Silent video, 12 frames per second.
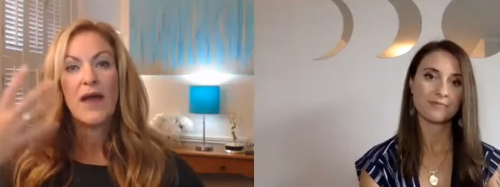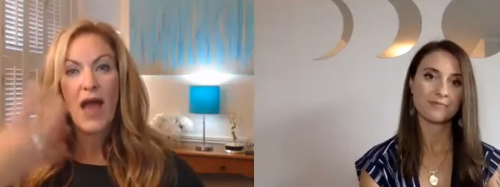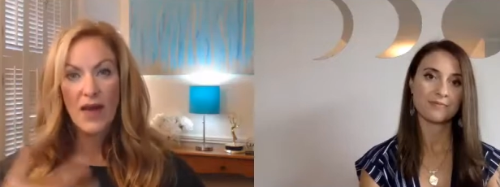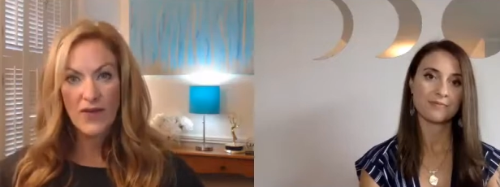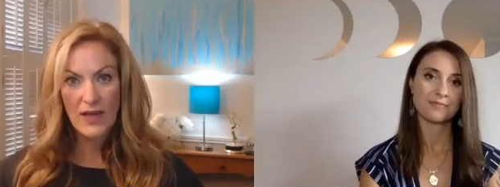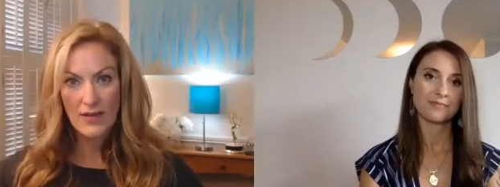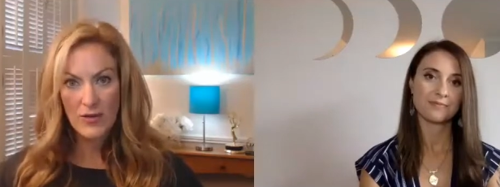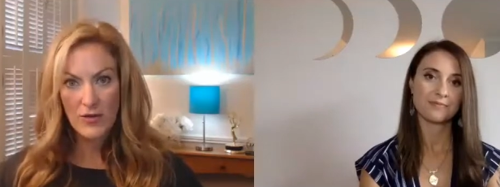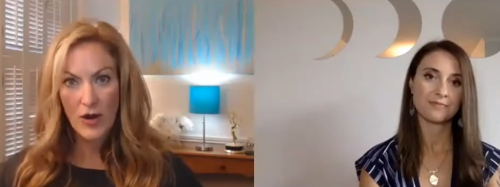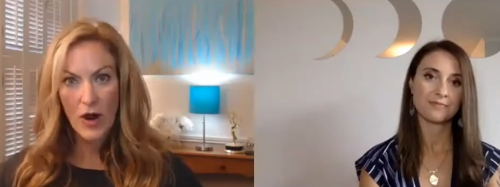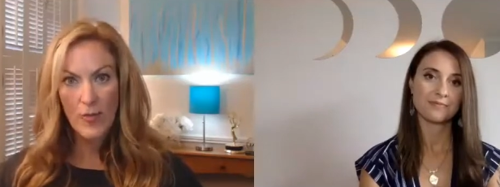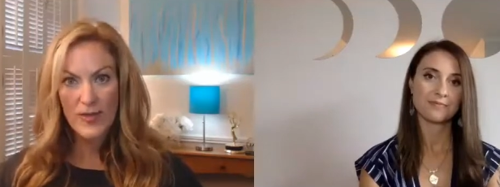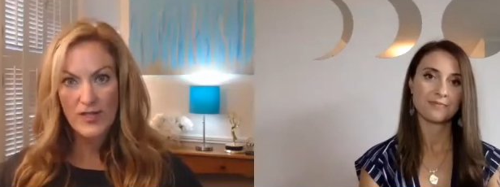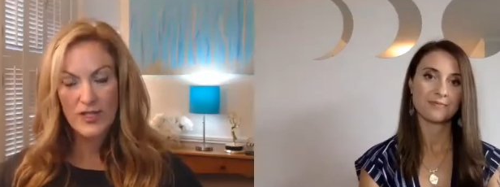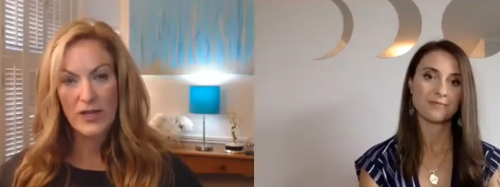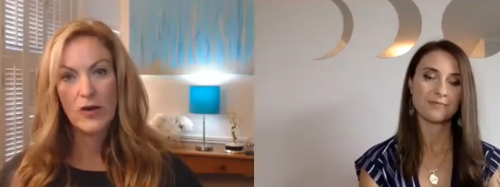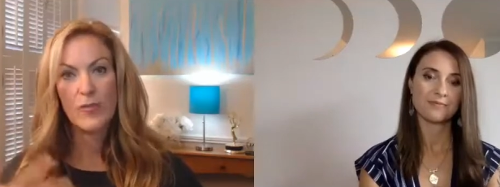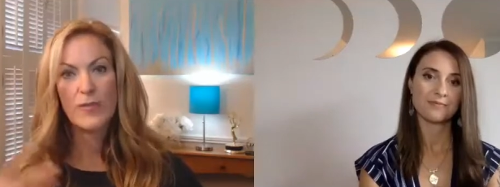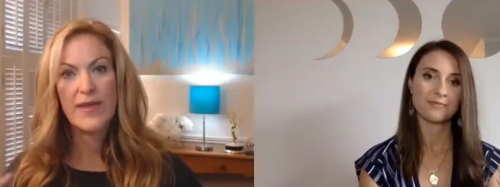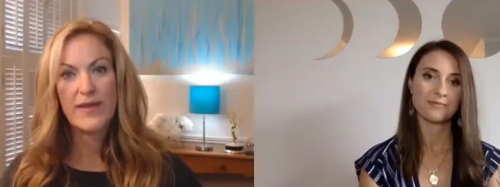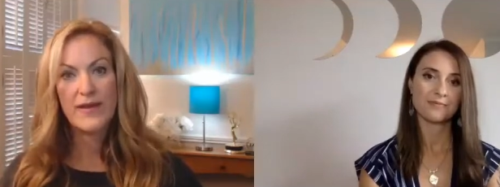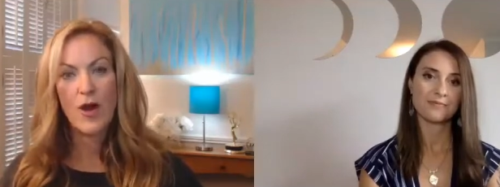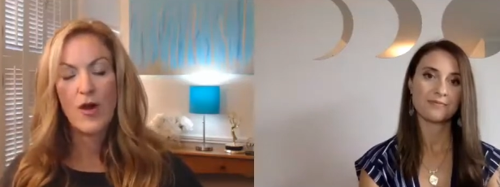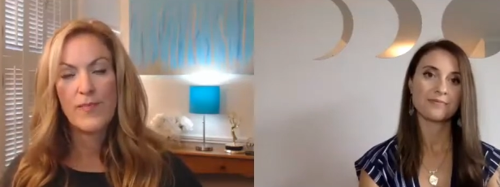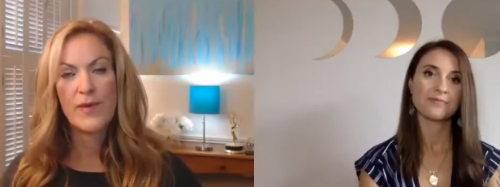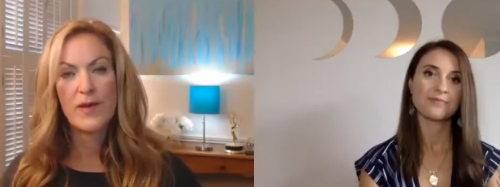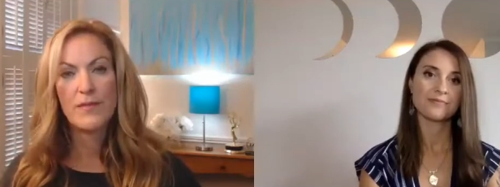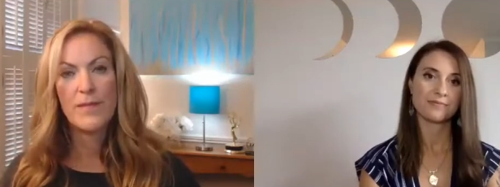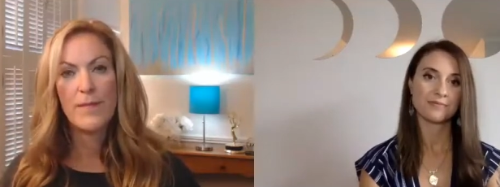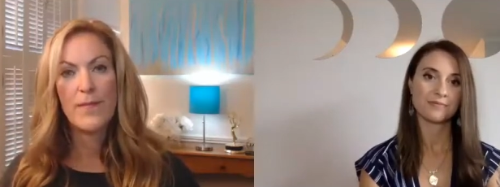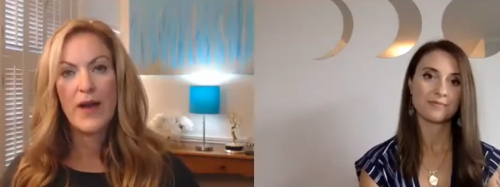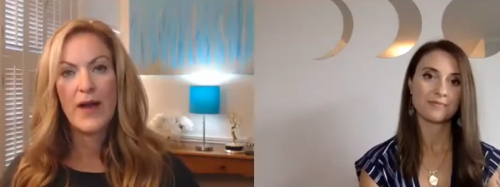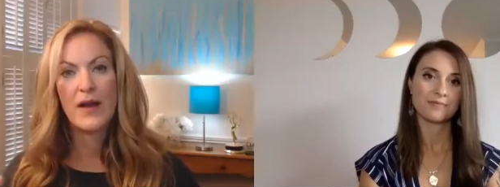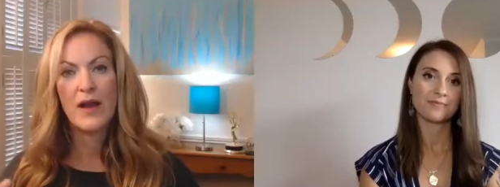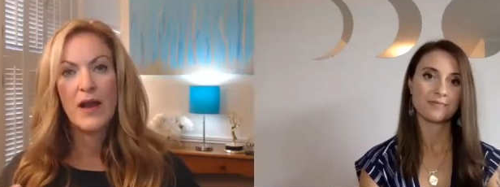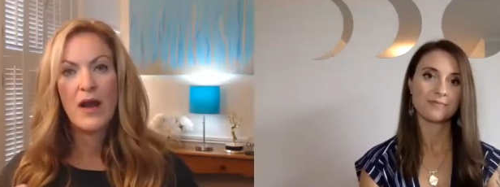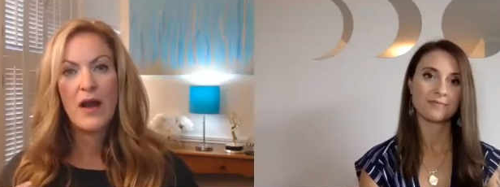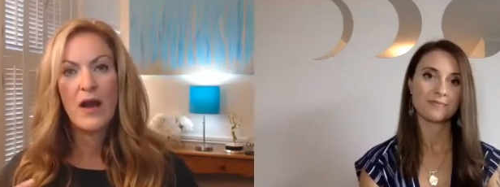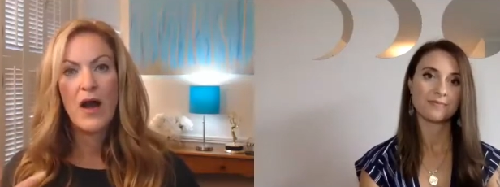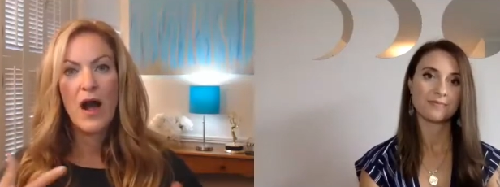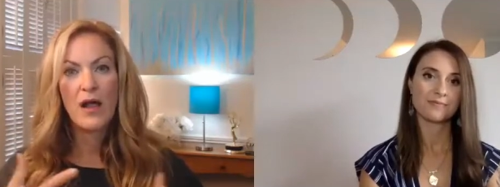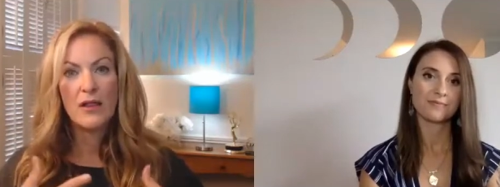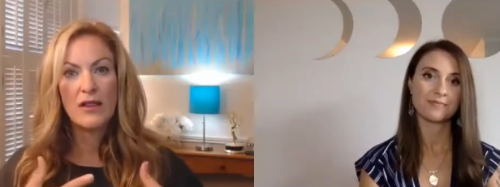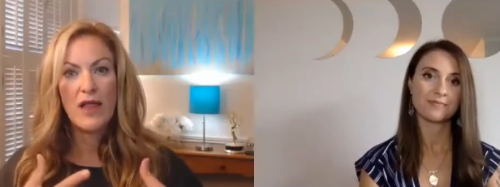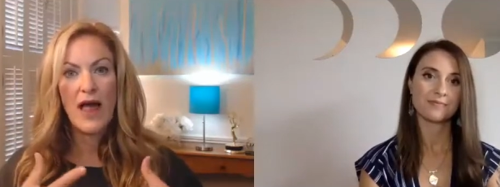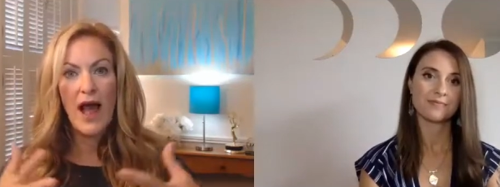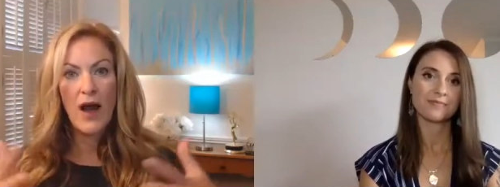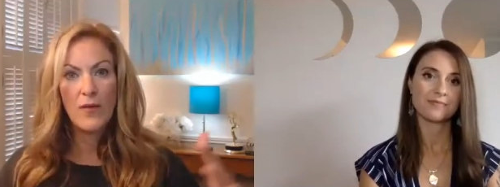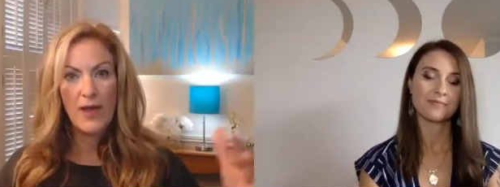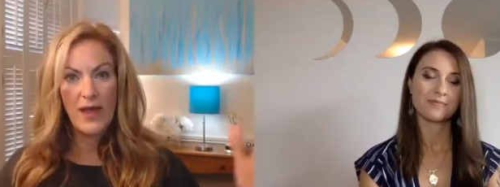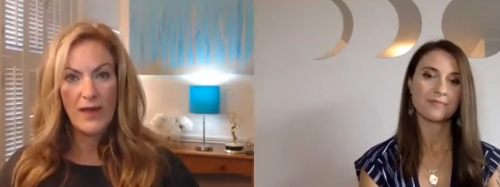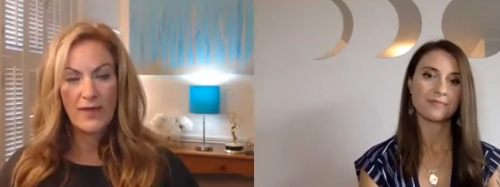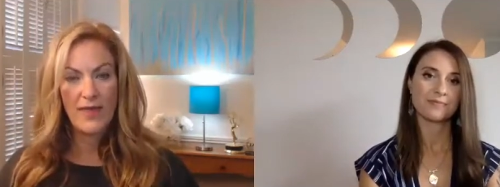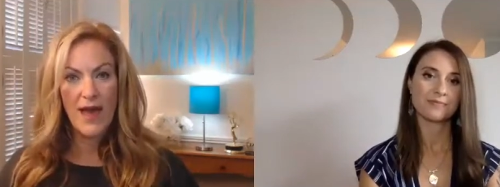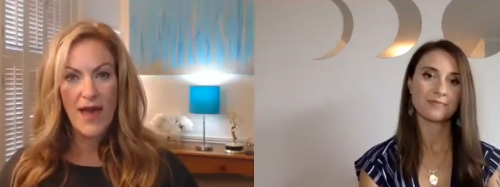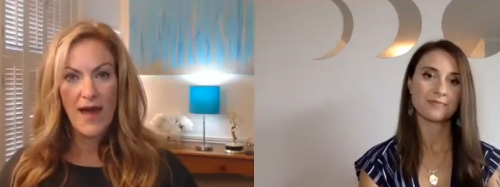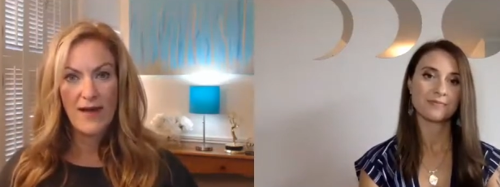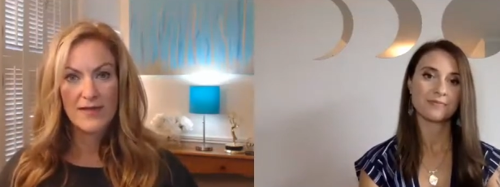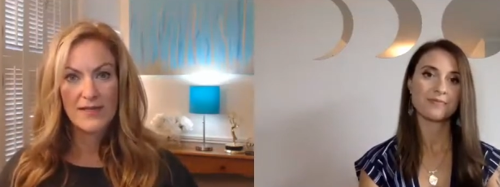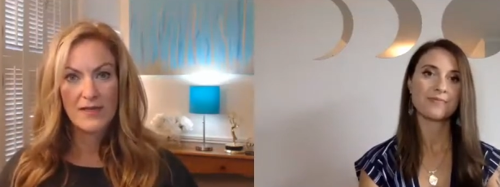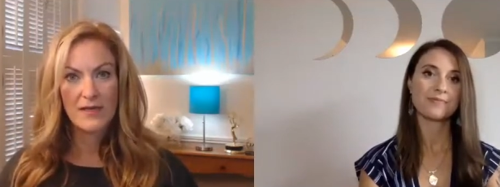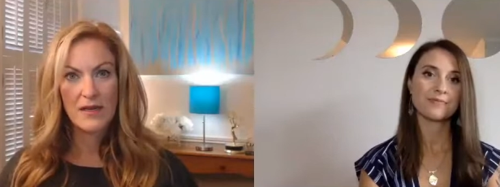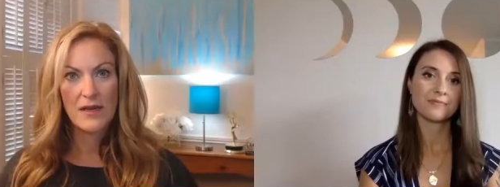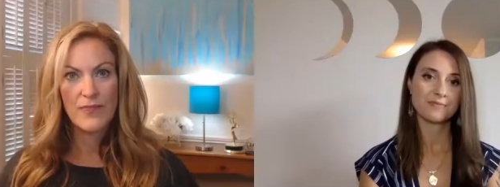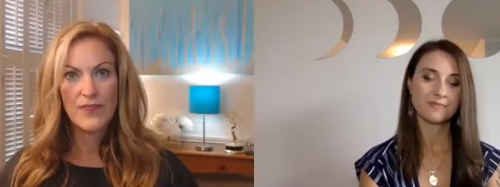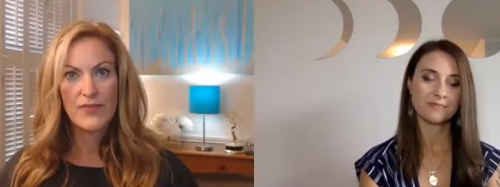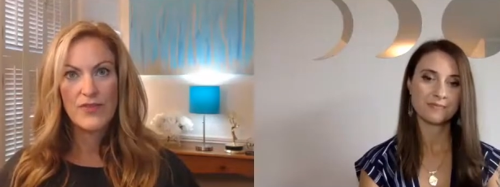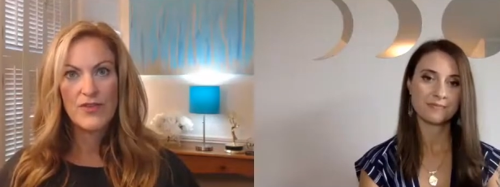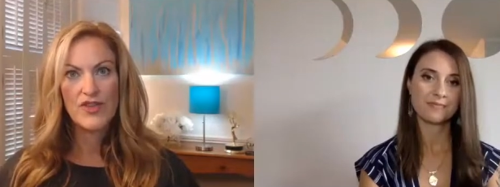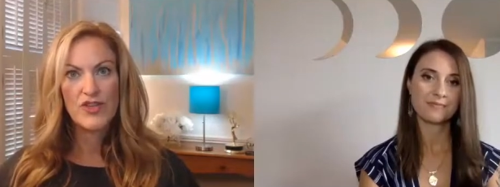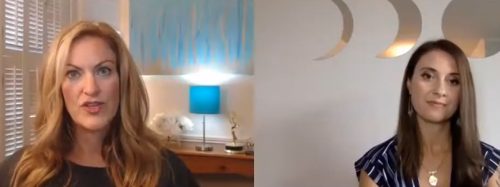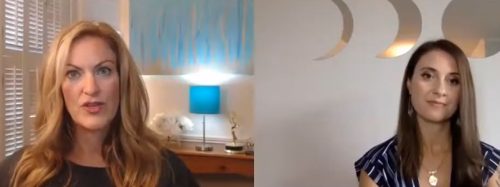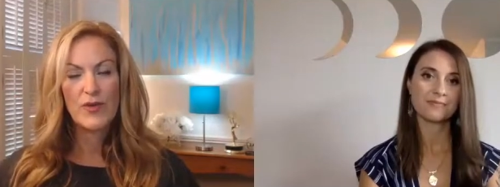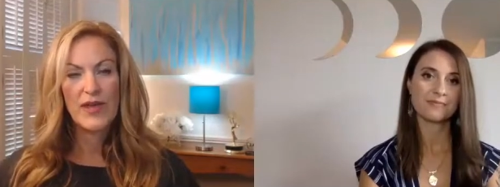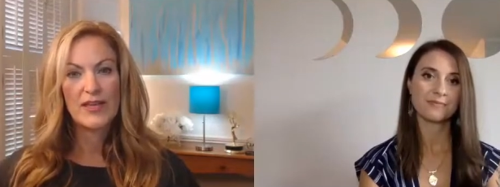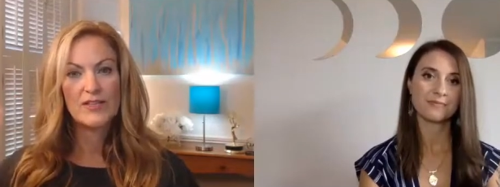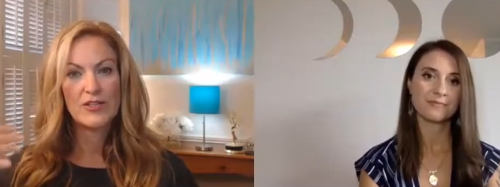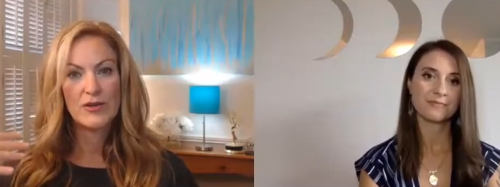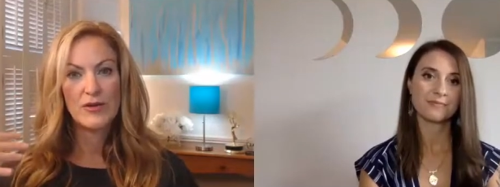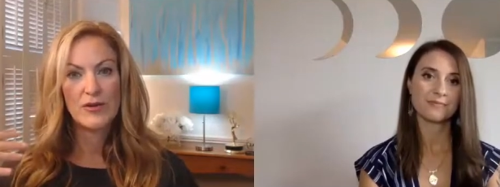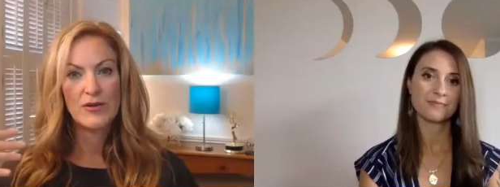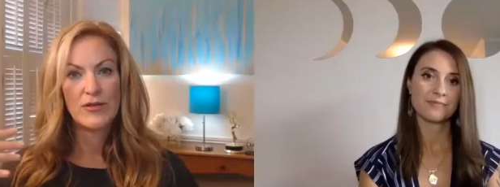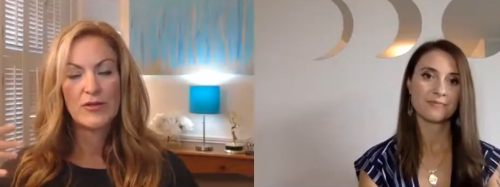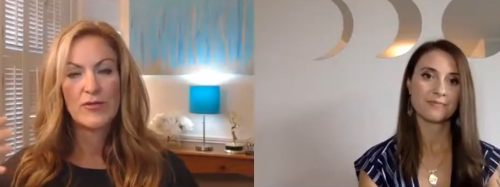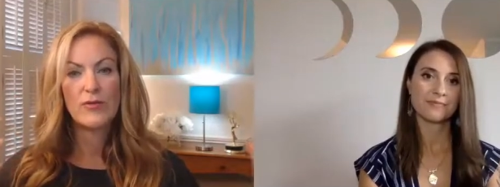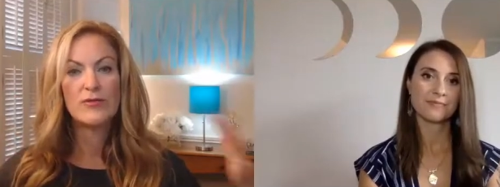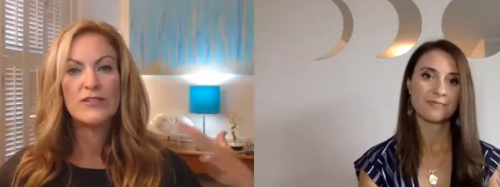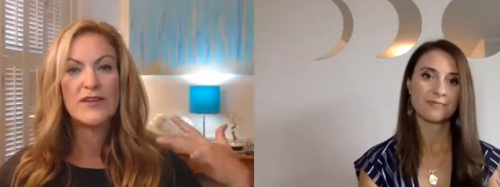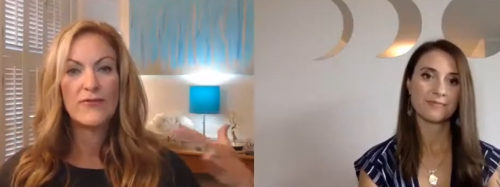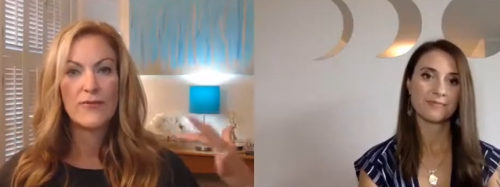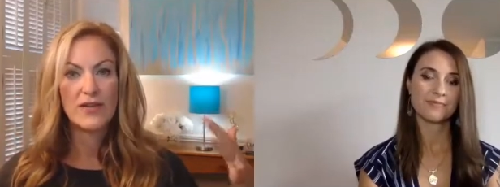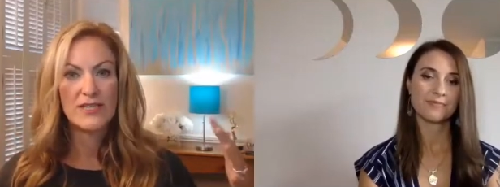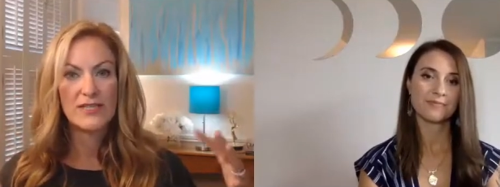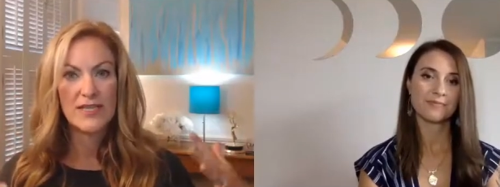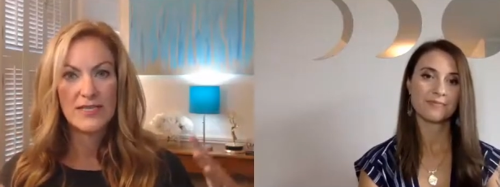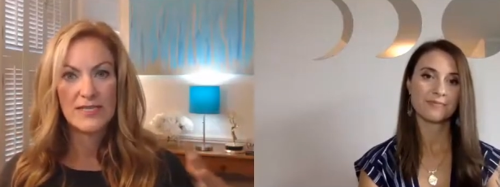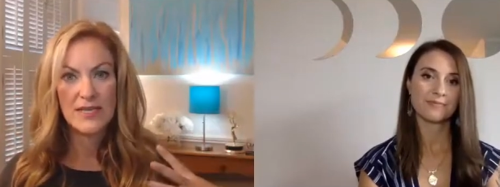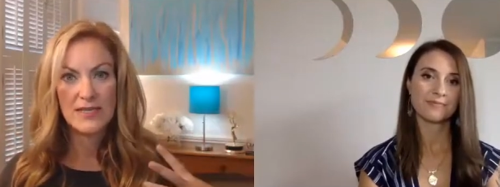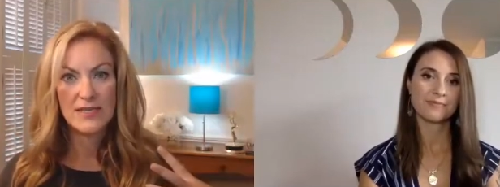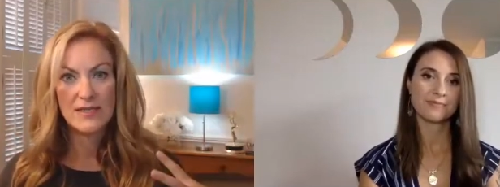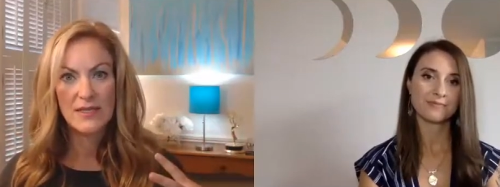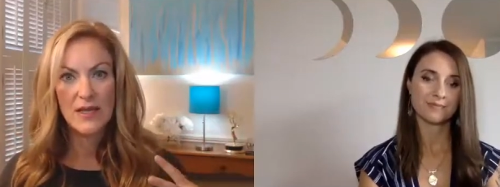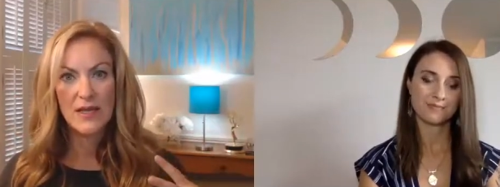Speaker 1: having your open channel being open but allowing that to enter through different senses.